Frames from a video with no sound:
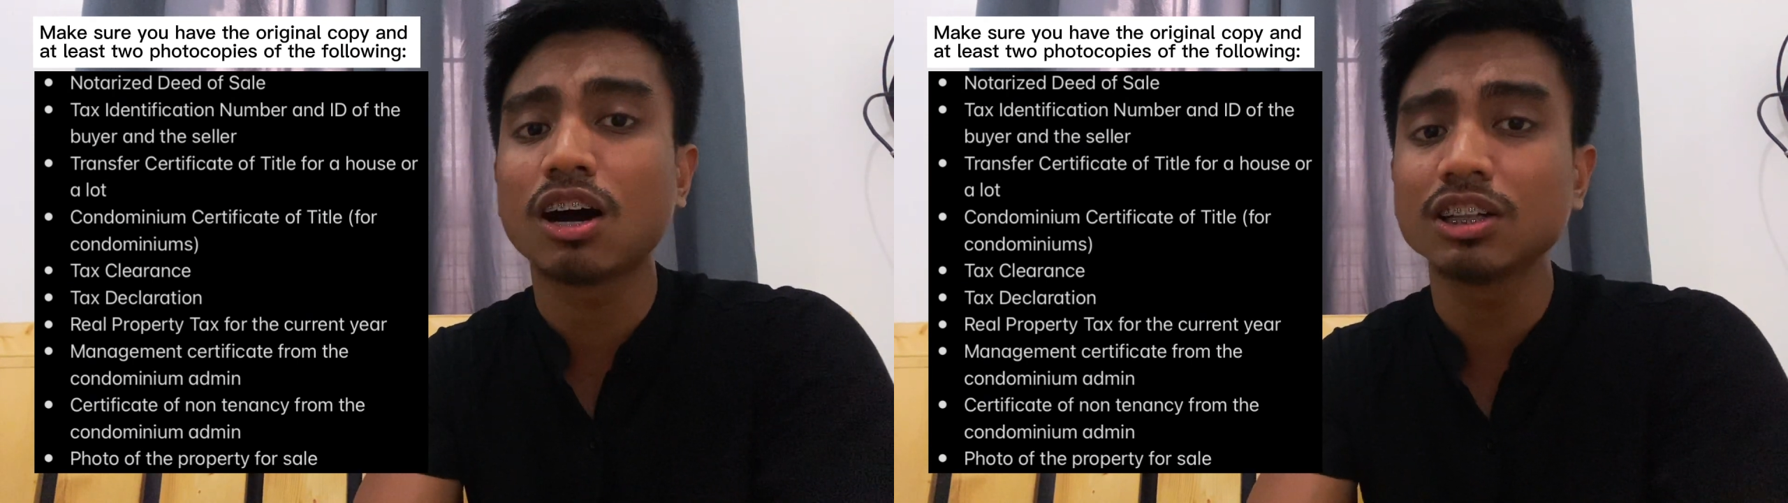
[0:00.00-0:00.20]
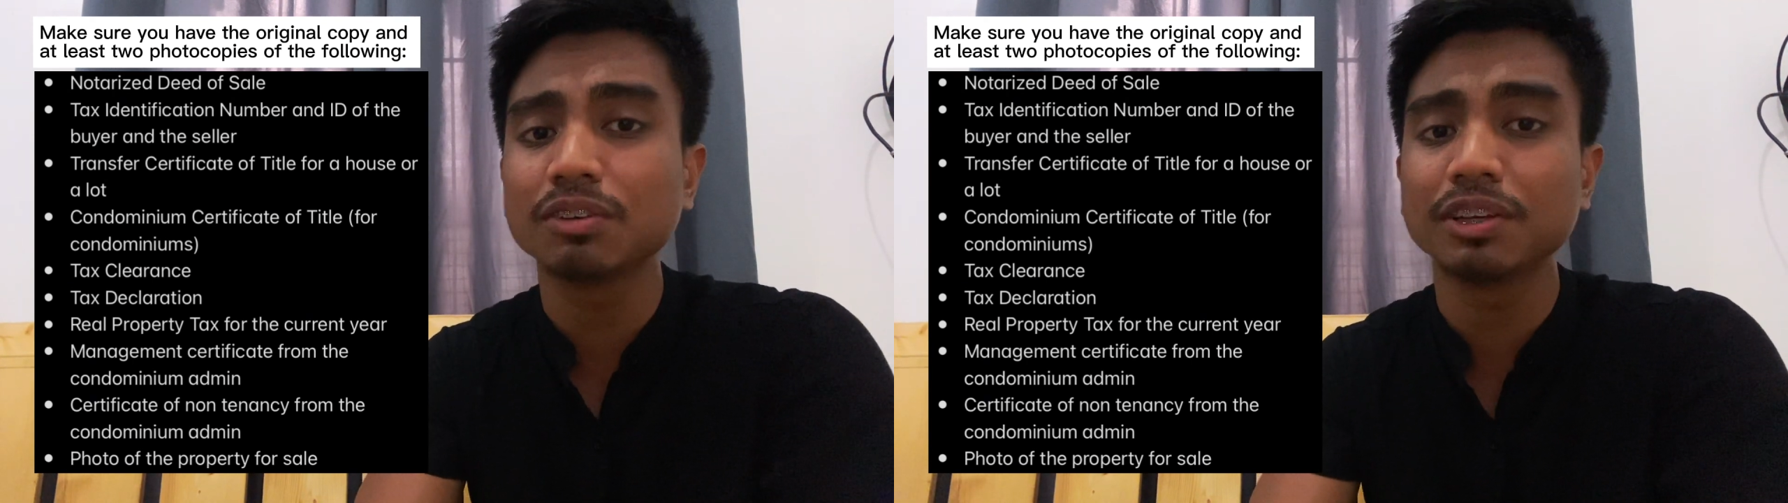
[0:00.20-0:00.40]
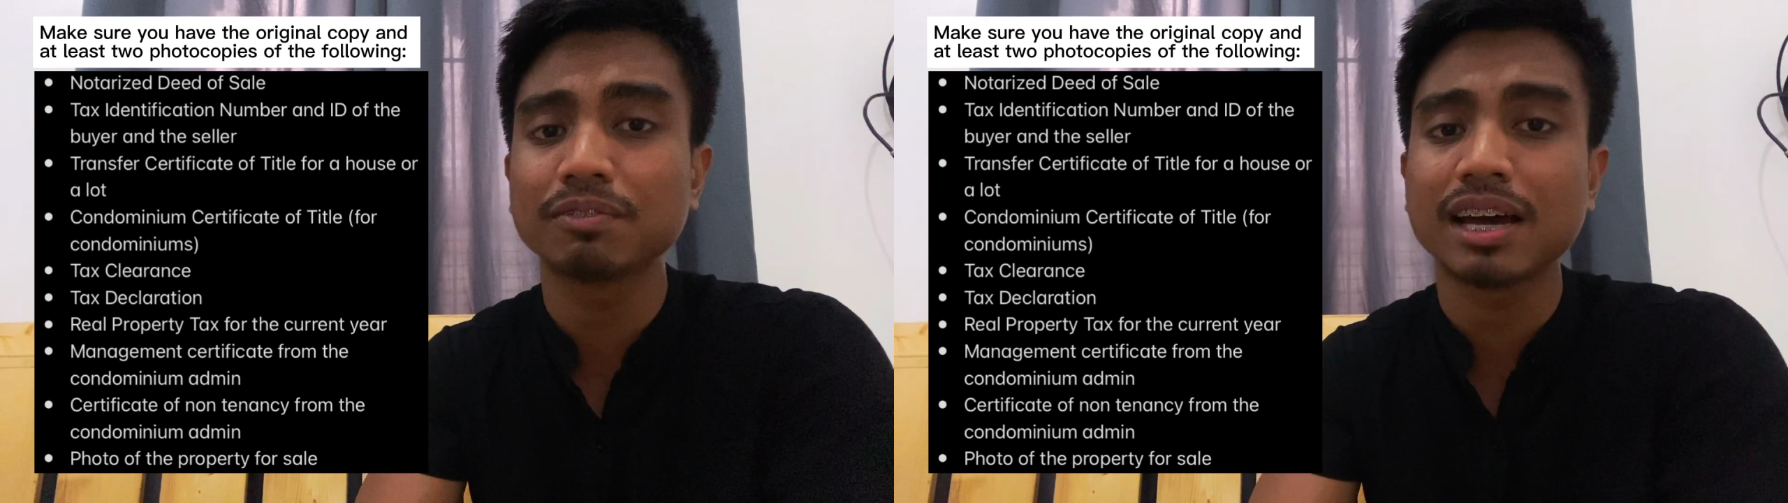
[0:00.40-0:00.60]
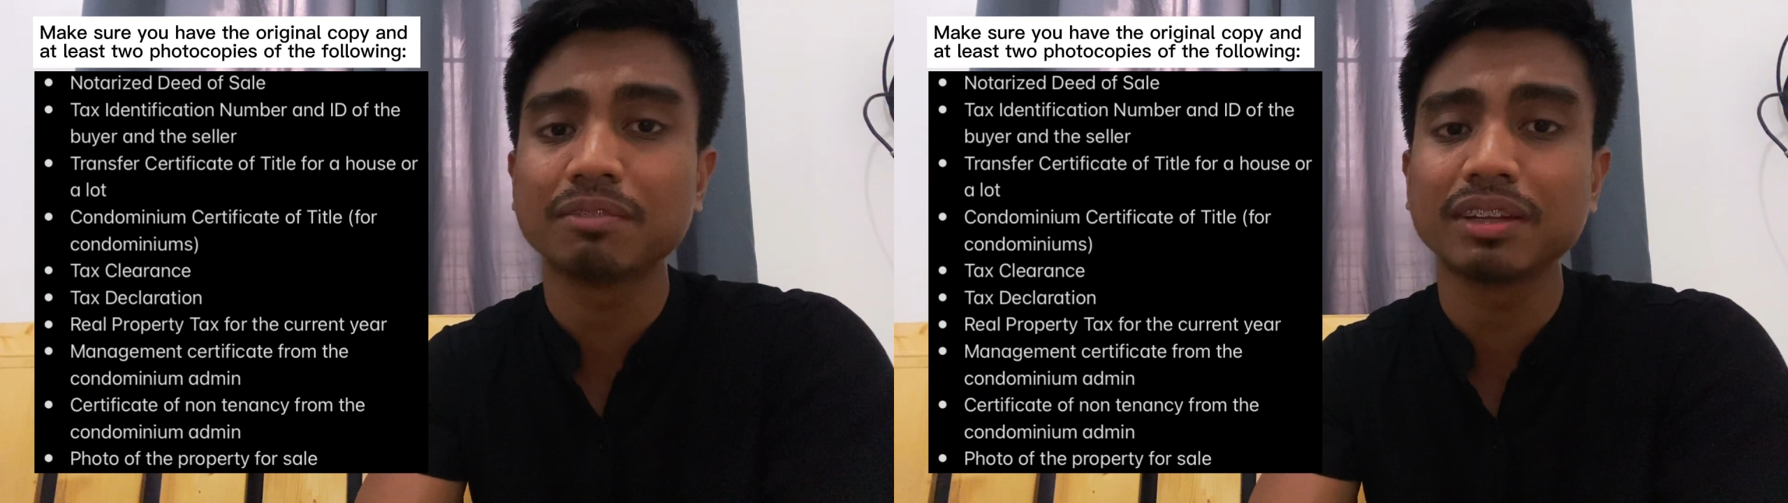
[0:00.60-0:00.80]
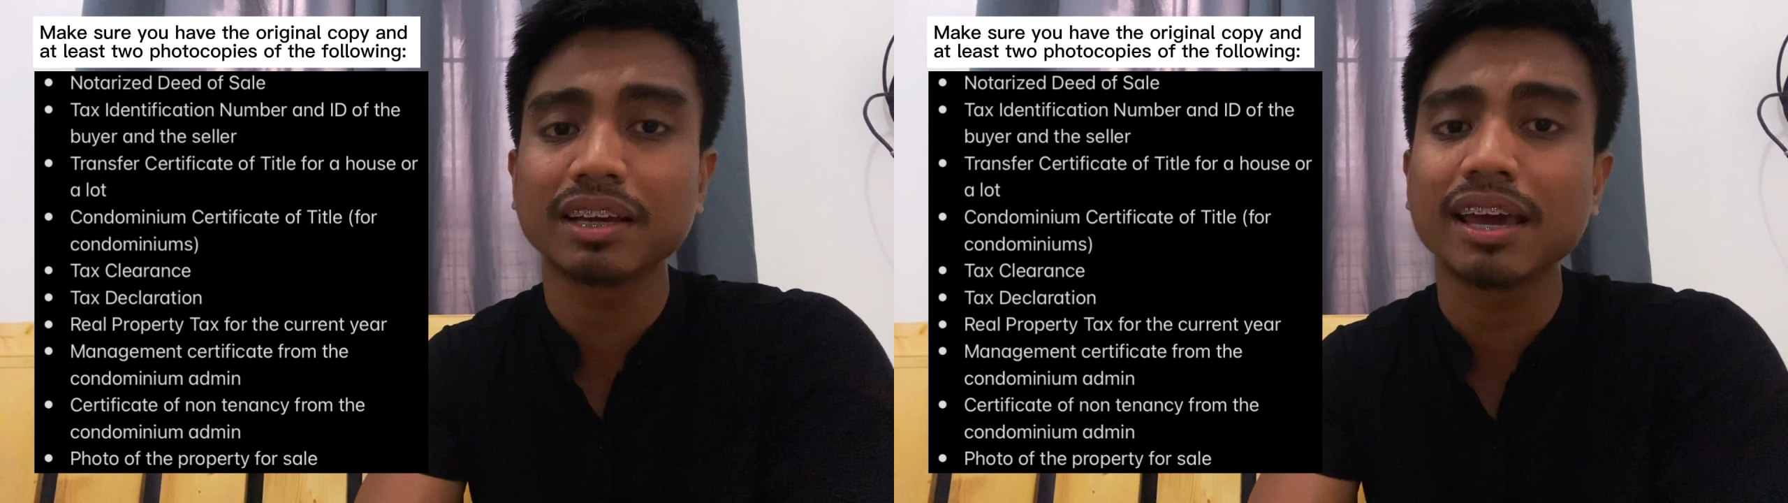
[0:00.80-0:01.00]
condominium
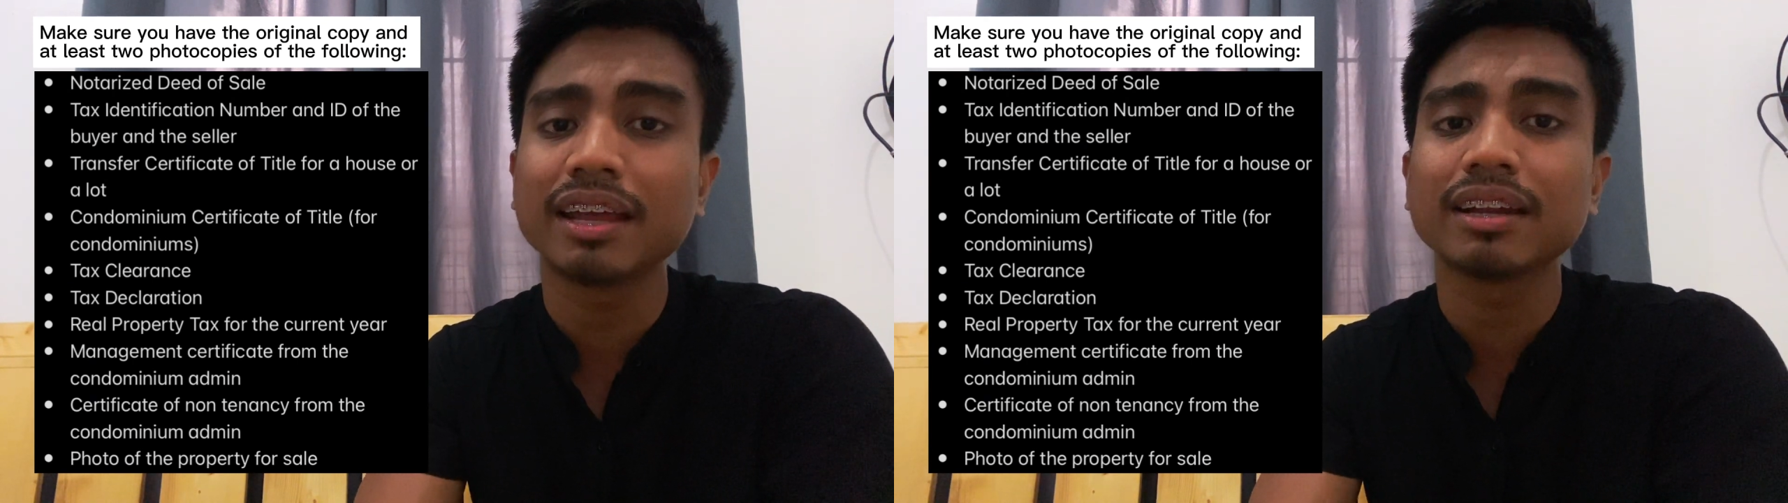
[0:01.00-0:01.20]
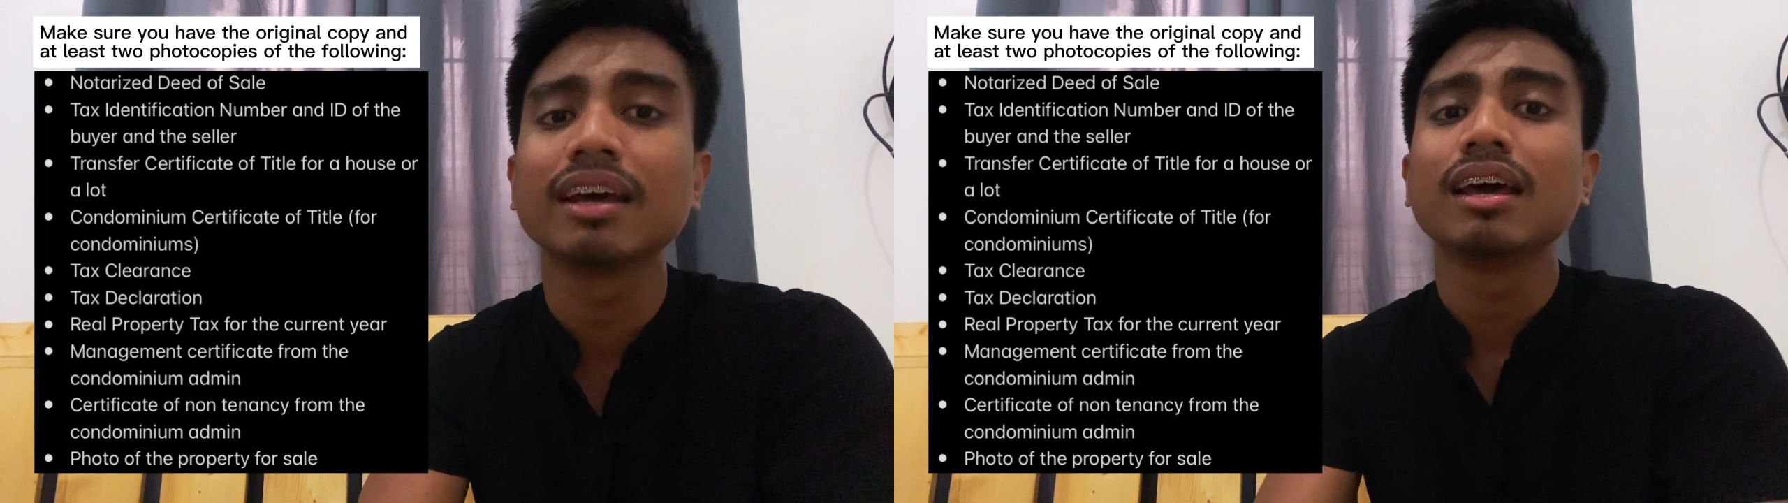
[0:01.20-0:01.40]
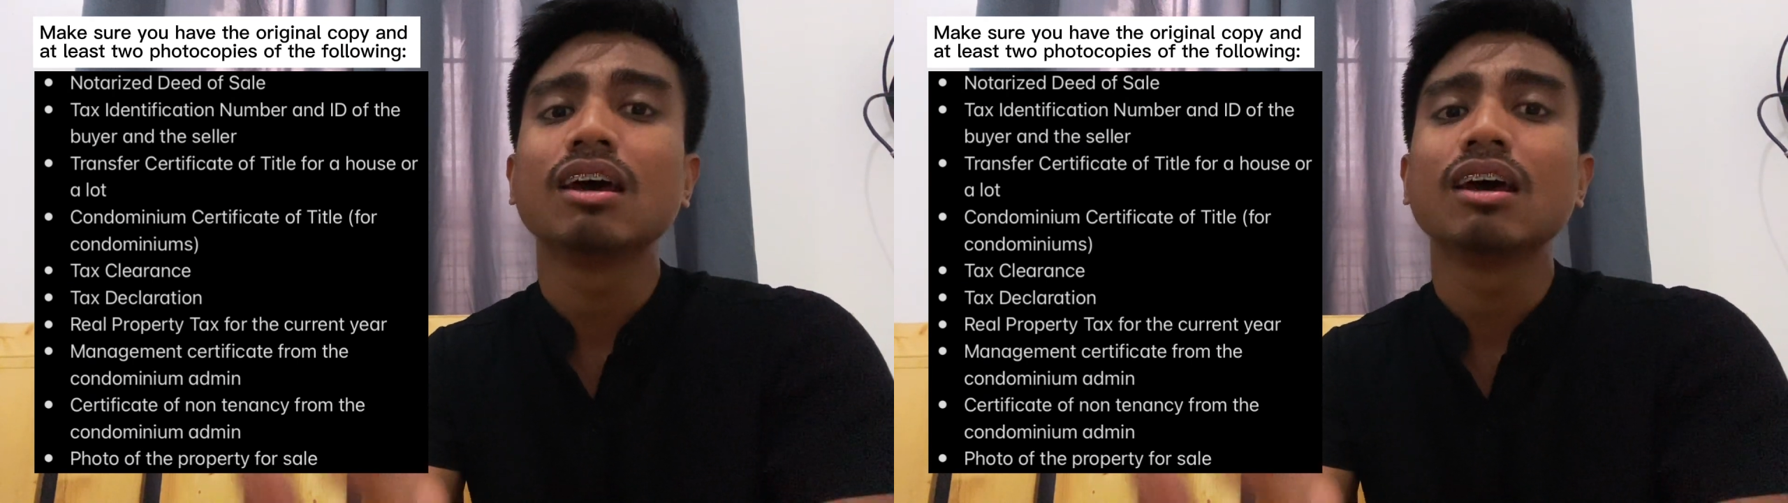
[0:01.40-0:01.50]
admin again,